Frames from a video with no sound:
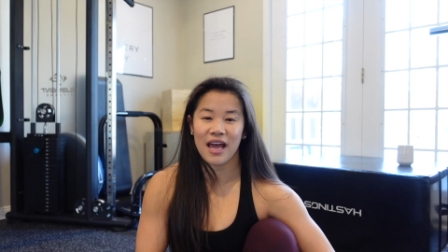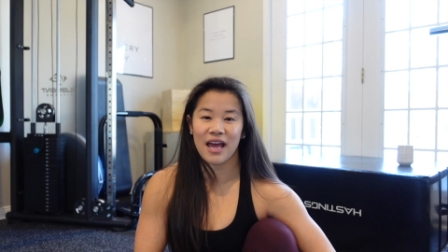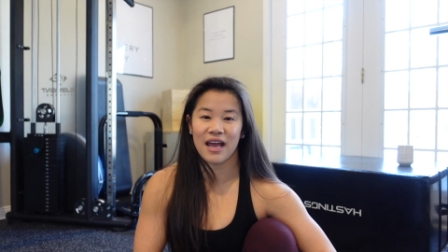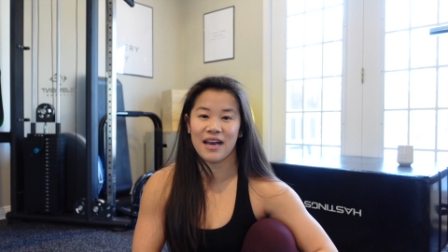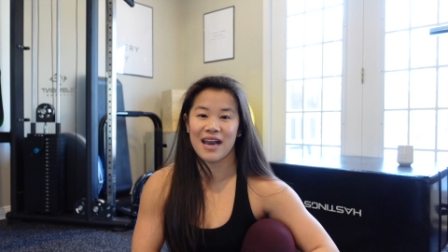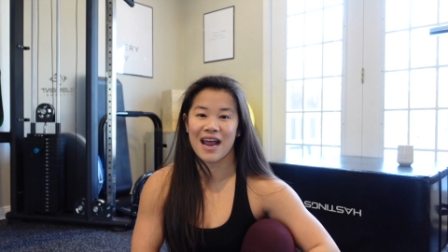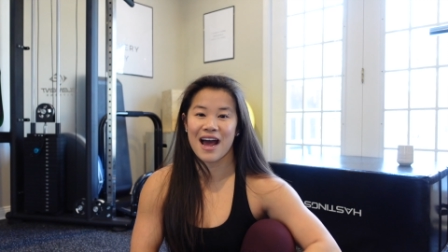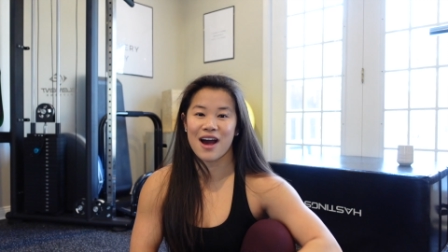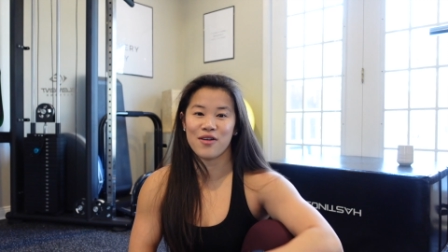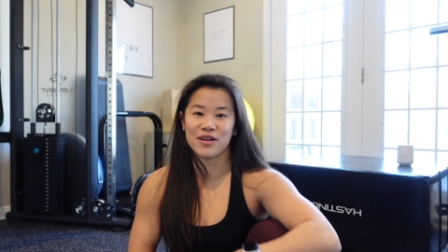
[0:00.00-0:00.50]

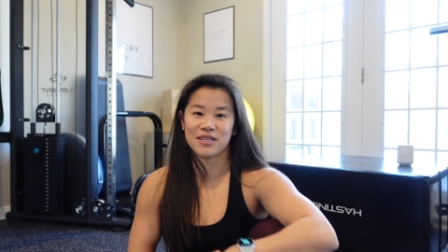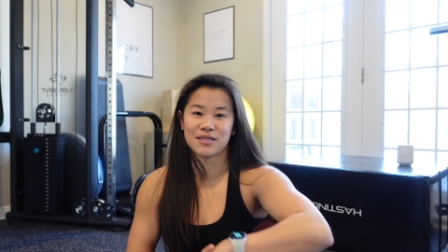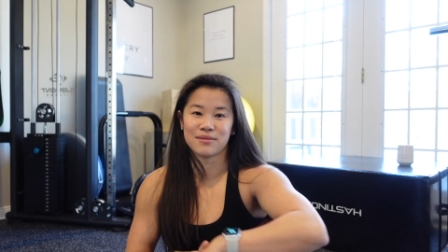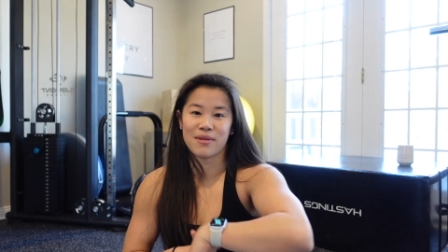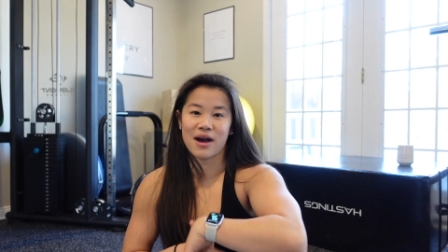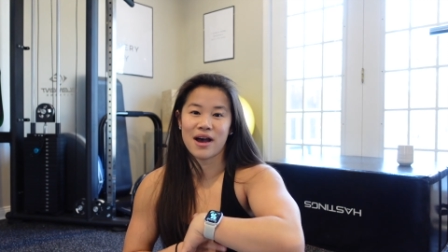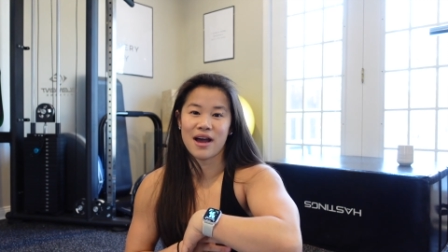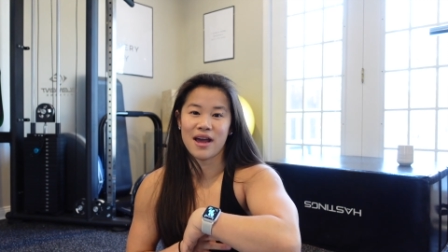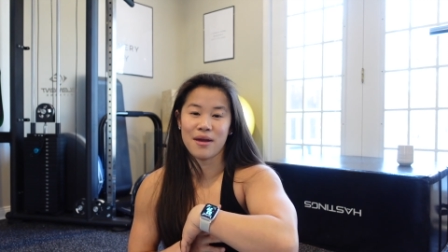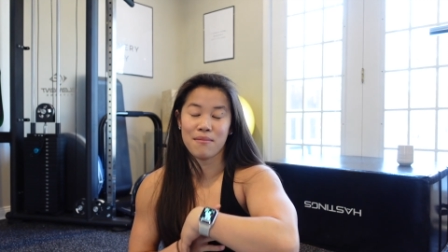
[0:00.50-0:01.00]
And now it's
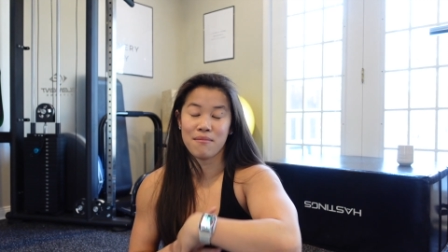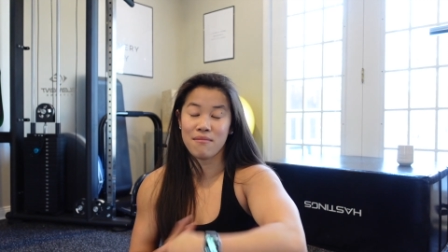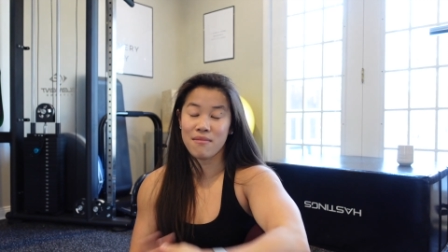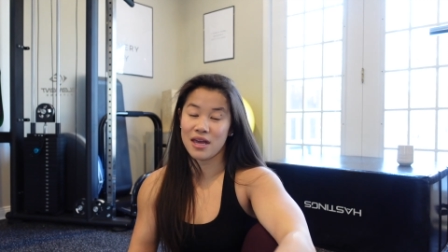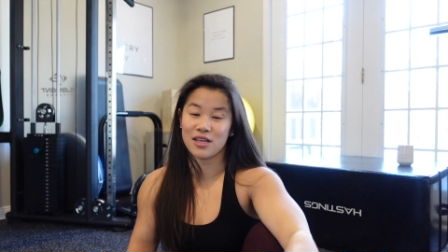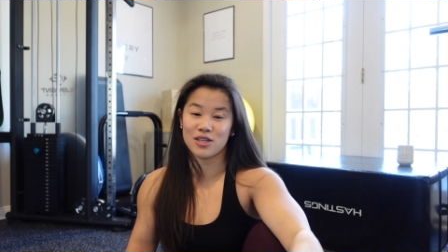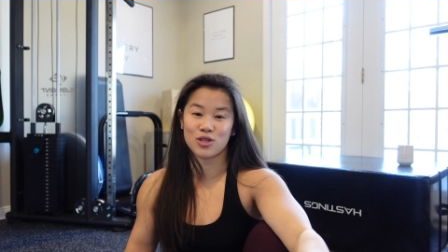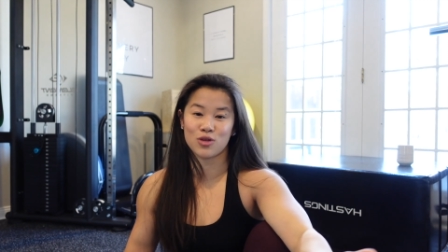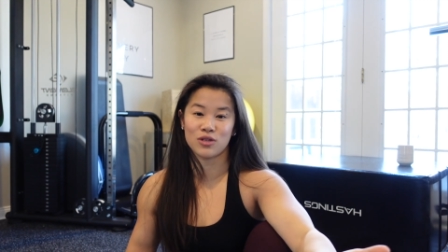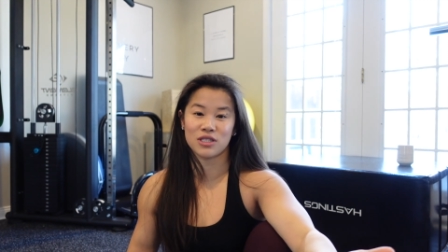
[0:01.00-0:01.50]
my
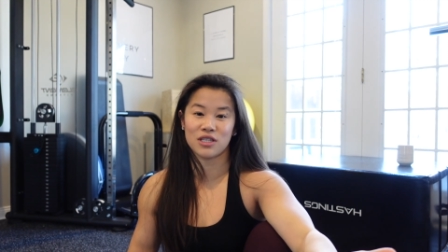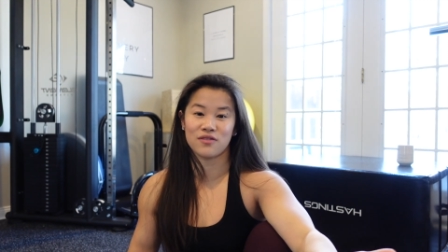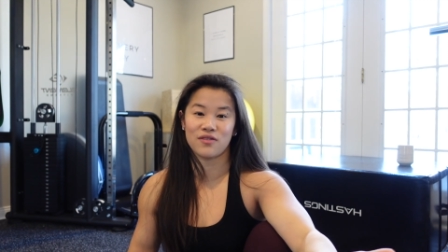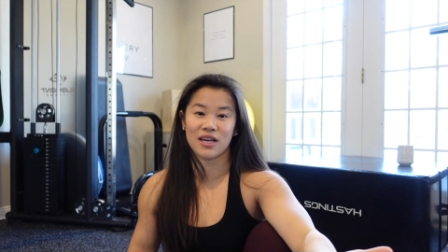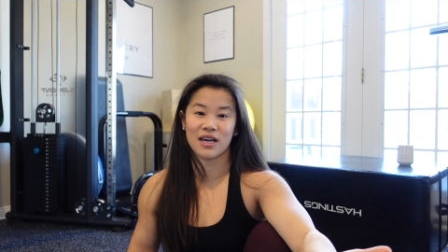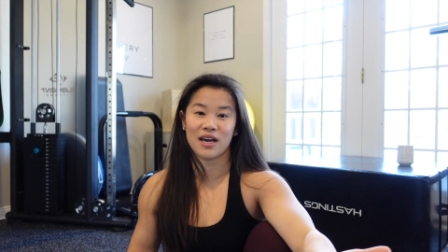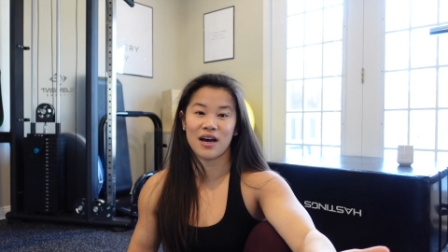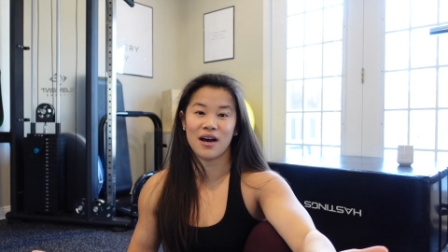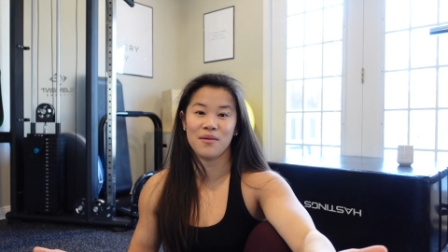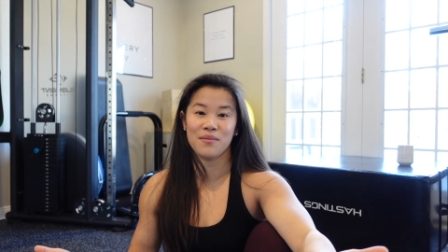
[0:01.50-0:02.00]
main source of
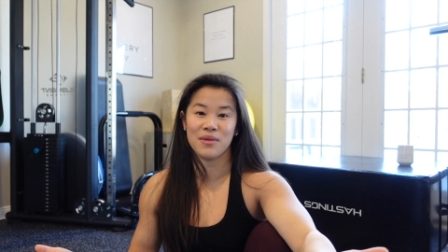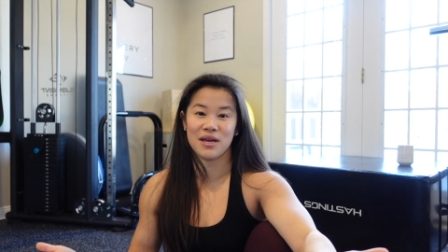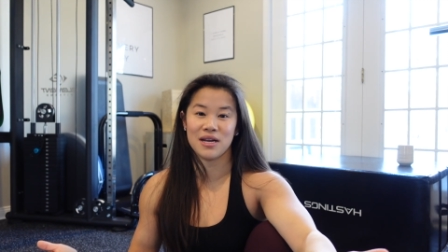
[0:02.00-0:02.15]
income.